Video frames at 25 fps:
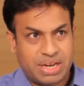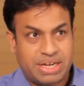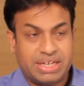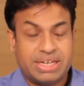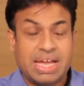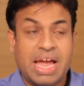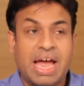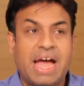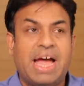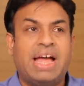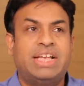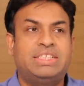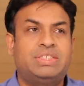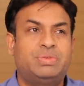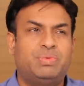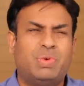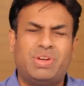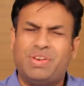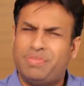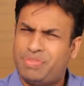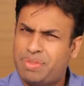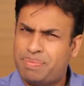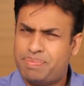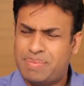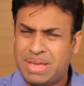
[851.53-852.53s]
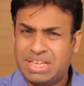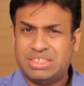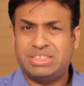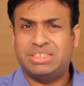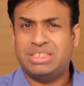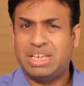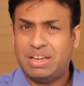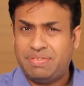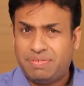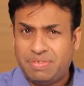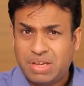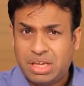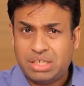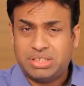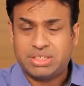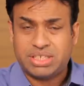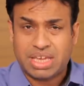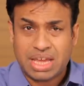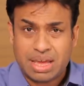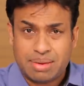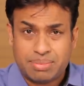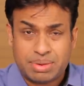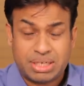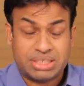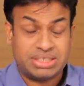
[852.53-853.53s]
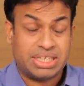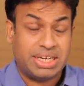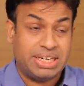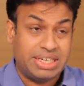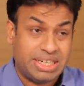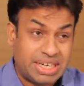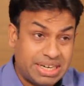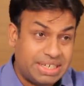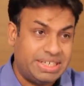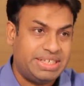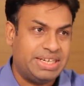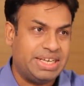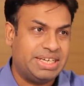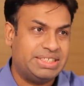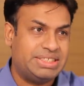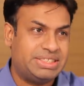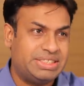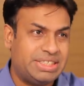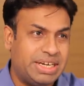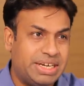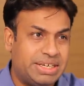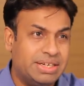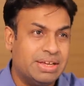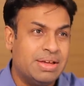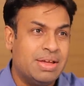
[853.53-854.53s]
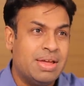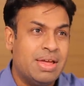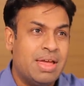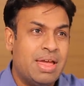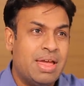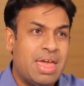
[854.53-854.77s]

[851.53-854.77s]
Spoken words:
It has one of the best selfies cameras. I did test it.